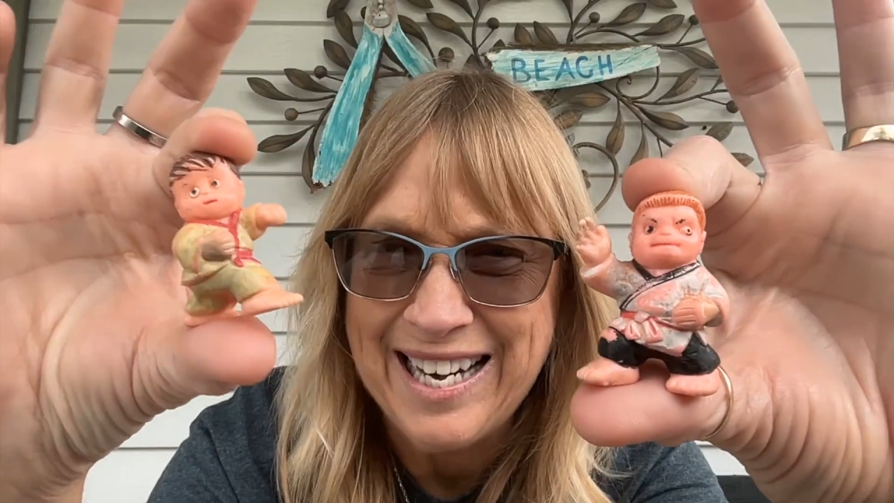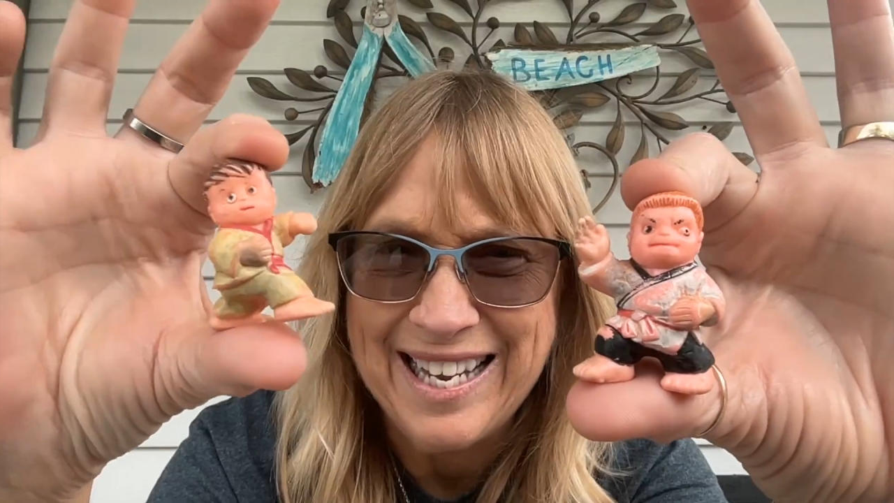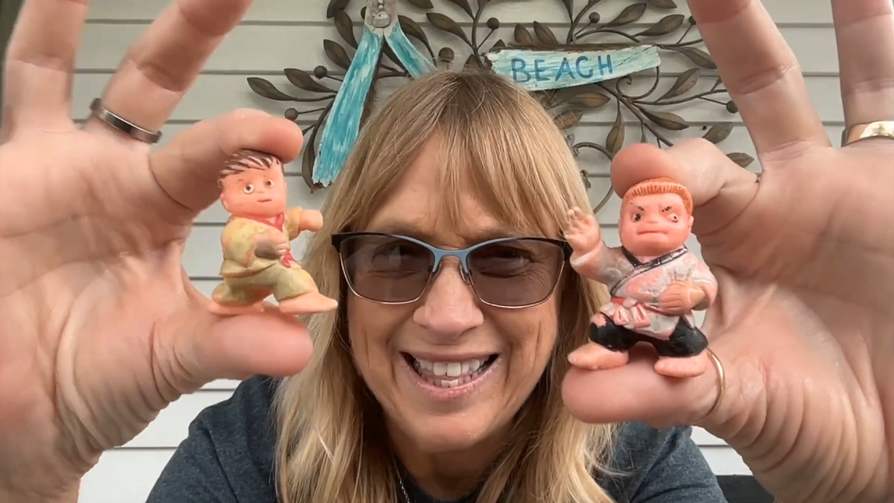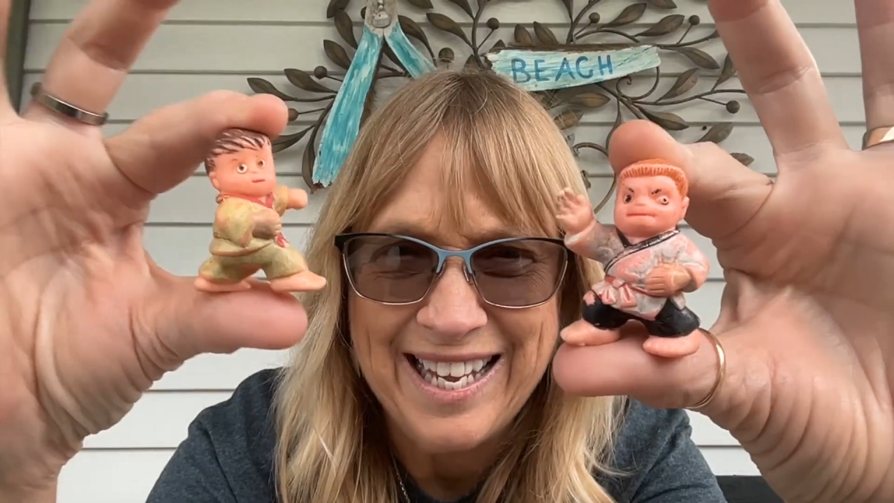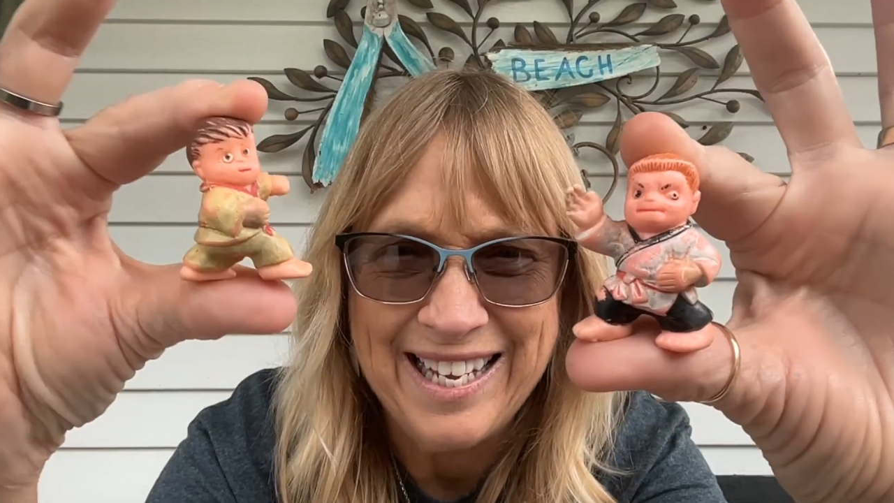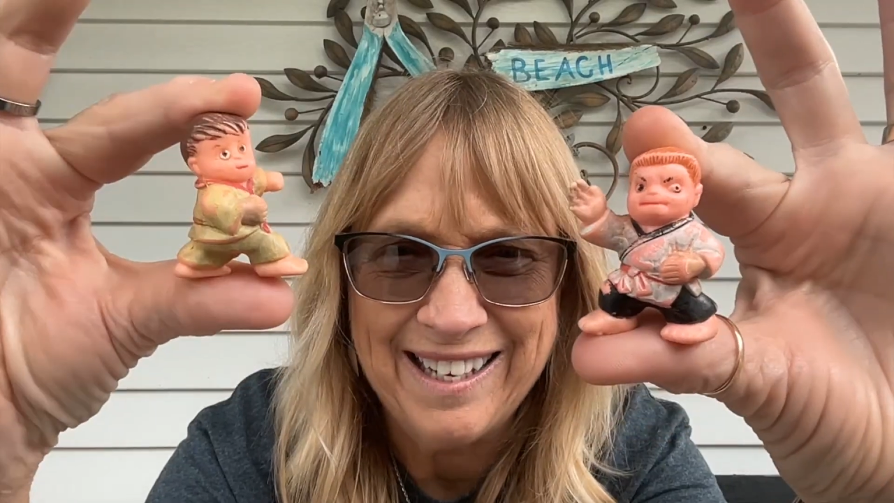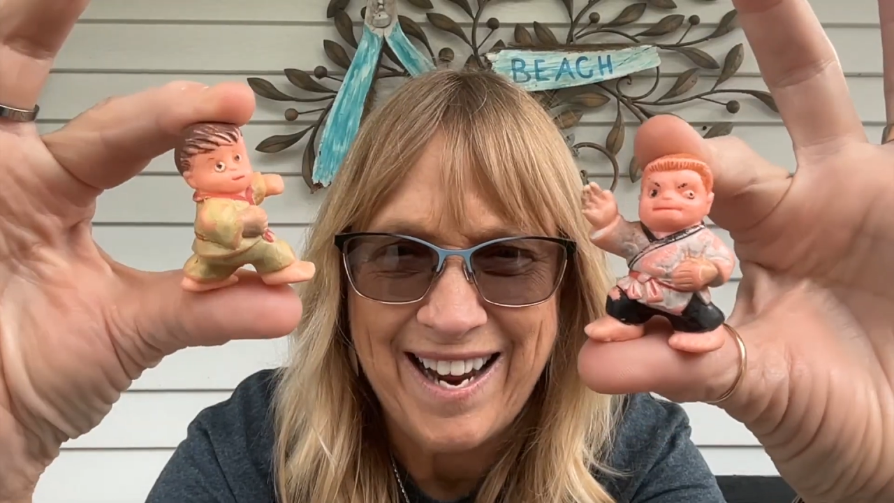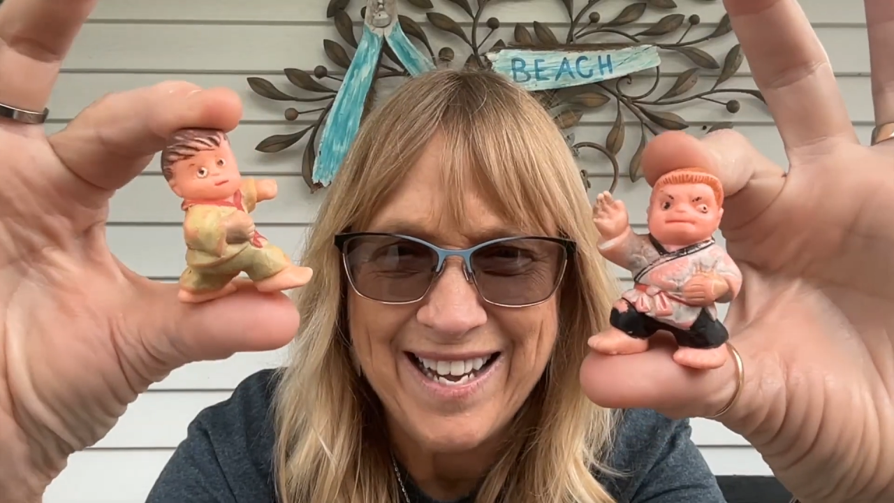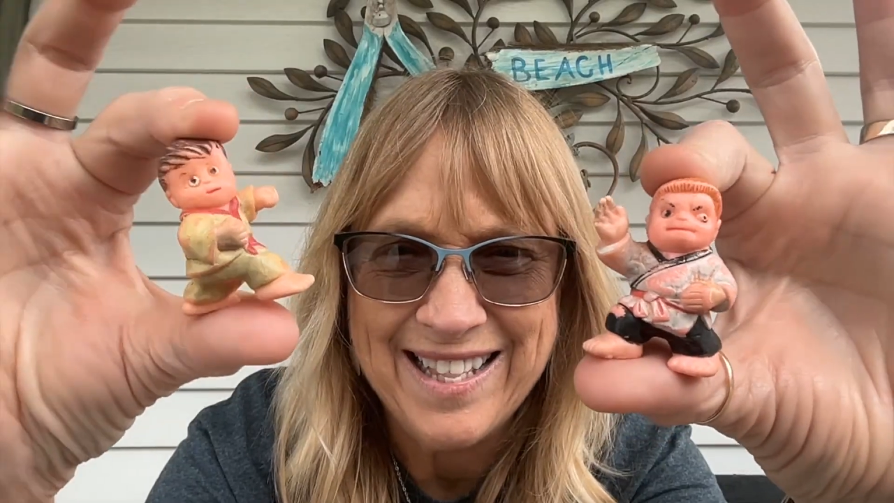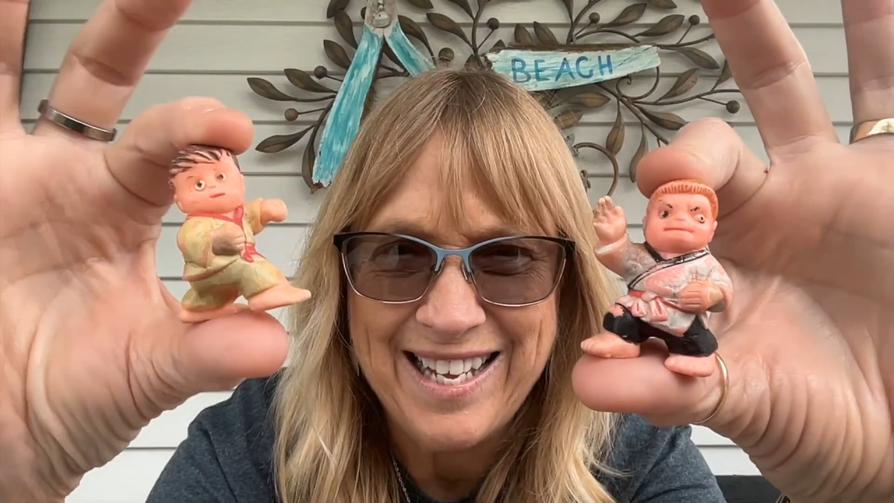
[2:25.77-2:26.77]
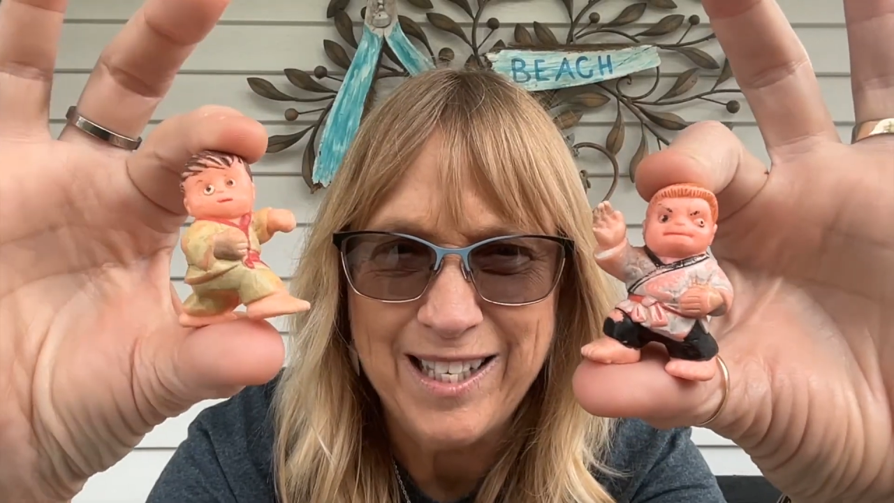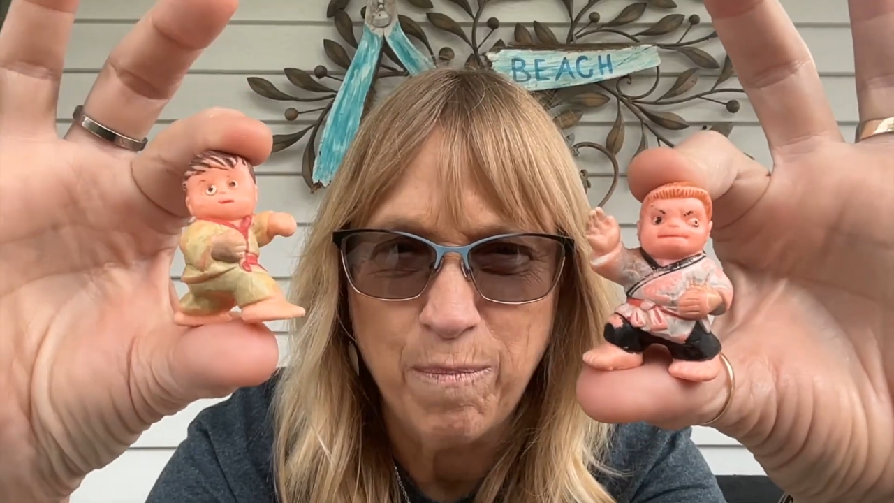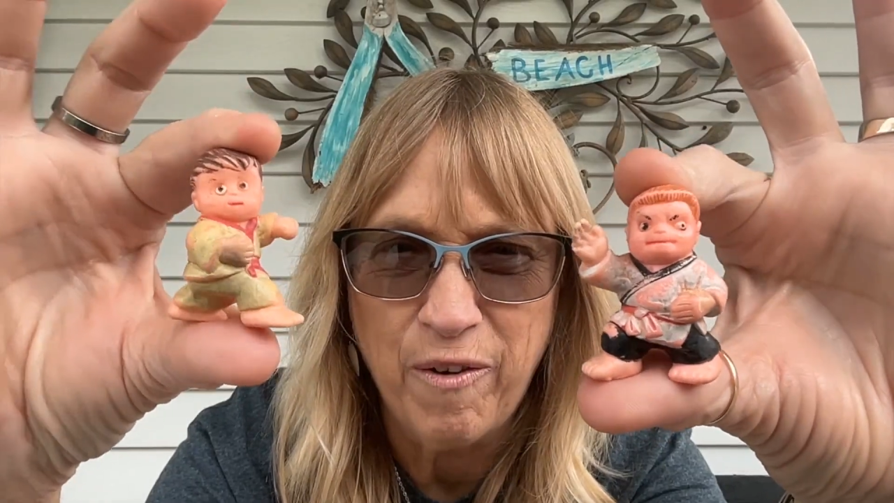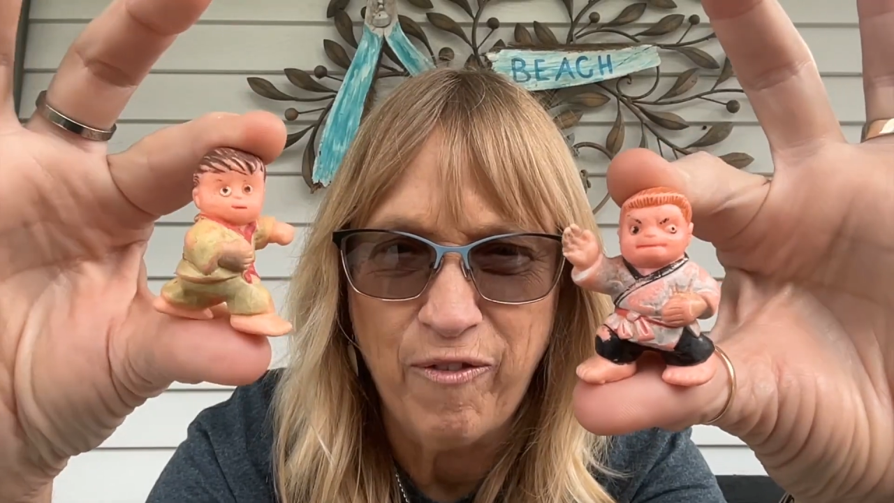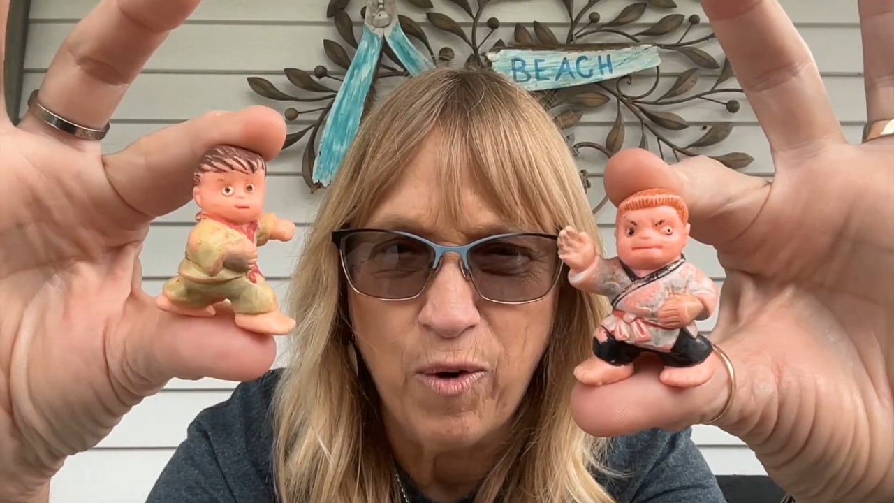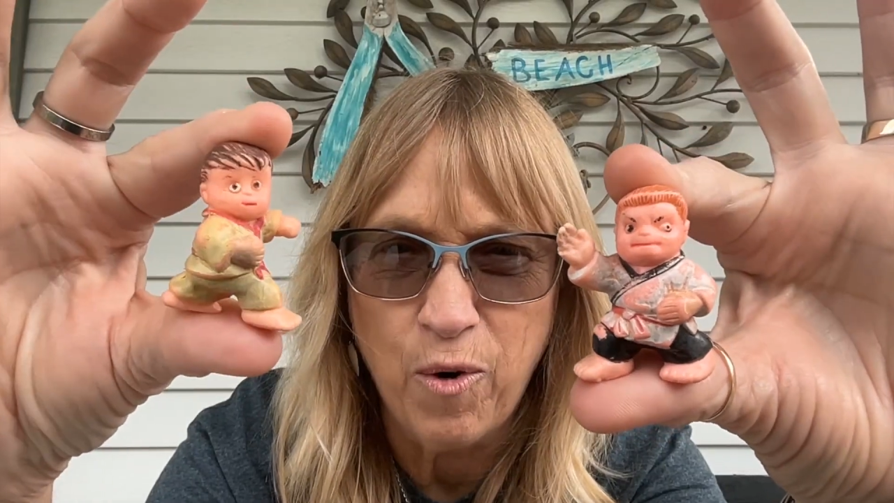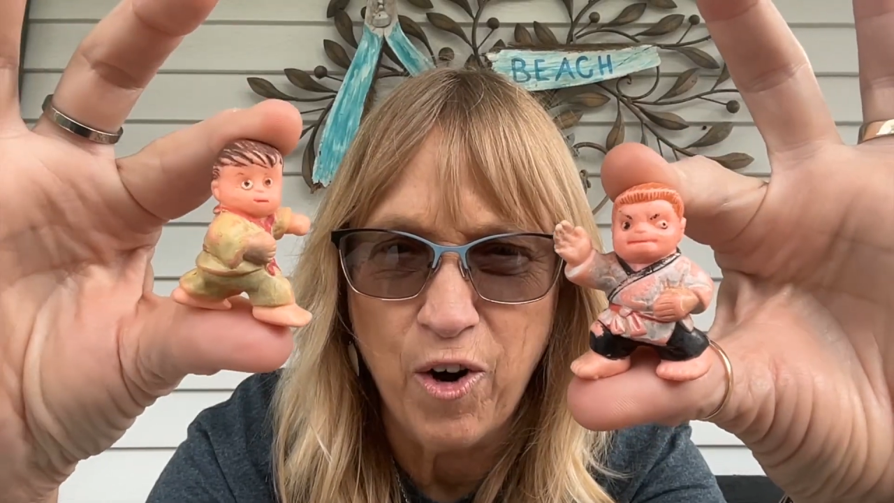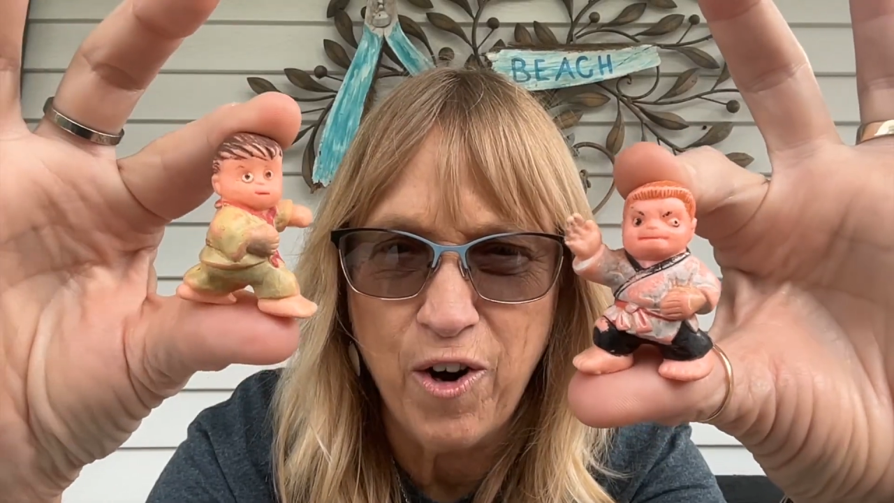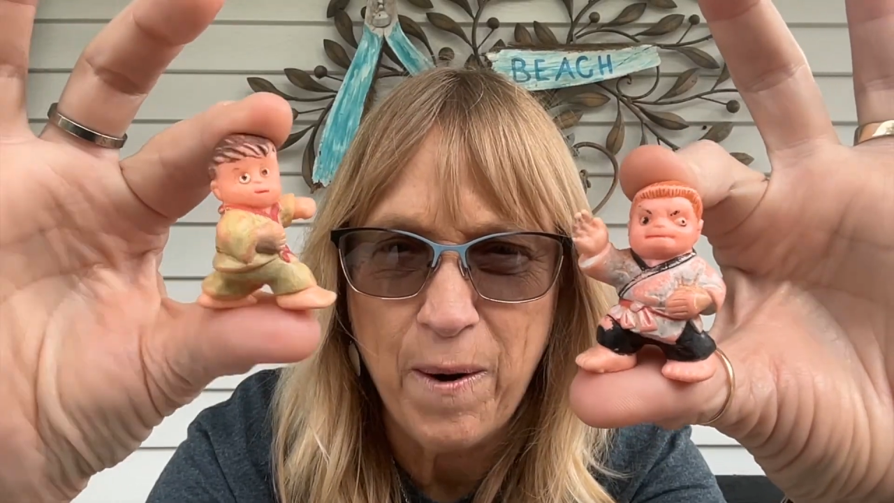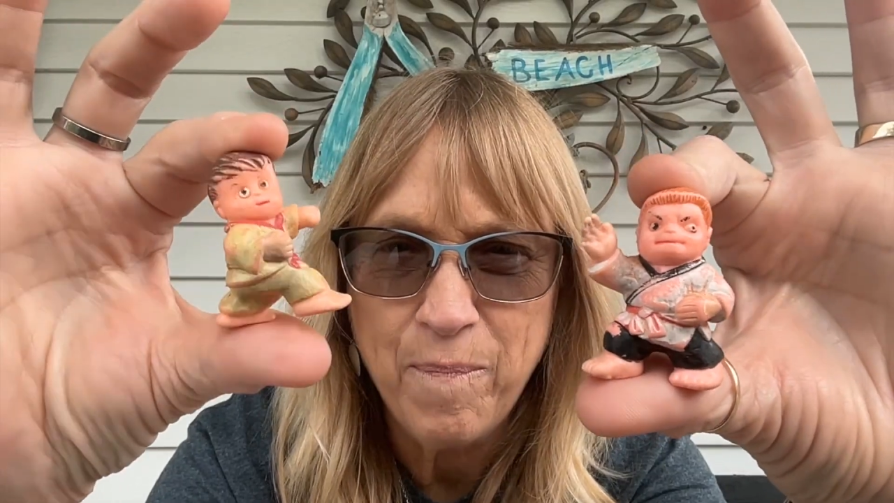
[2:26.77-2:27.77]
anything like these
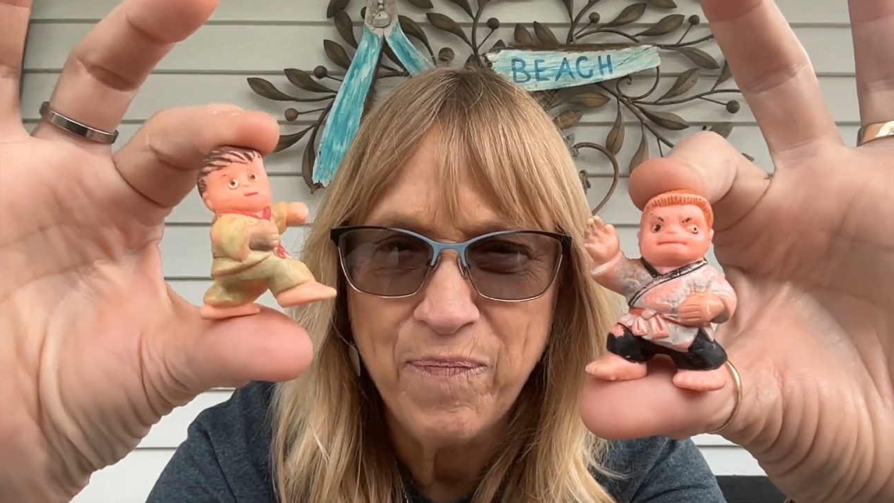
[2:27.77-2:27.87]
before.